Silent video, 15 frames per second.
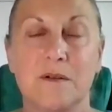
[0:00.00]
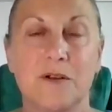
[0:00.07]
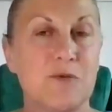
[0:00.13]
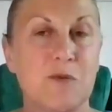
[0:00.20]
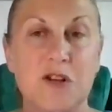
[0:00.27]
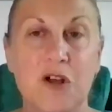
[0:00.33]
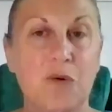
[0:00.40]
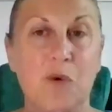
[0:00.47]
Because
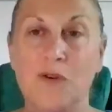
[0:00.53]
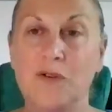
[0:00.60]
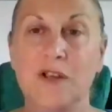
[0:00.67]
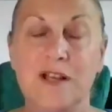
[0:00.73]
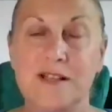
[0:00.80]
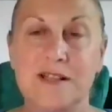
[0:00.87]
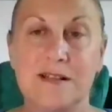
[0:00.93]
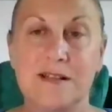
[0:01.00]
we don't want
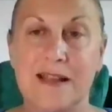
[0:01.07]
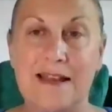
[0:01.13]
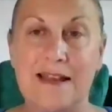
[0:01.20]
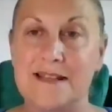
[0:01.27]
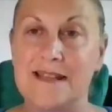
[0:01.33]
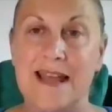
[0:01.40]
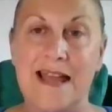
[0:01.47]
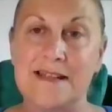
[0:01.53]
you to get
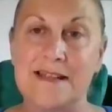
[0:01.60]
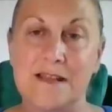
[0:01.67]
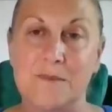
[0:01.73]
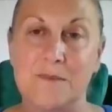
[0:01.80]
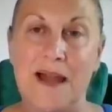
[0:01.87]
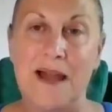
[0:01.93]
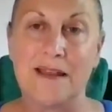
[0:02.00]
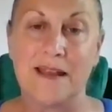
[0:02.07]
to the end of the
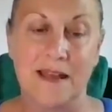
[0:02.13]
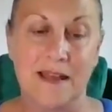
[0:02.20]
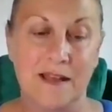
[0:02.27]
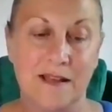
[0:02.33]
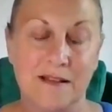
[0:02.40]
packet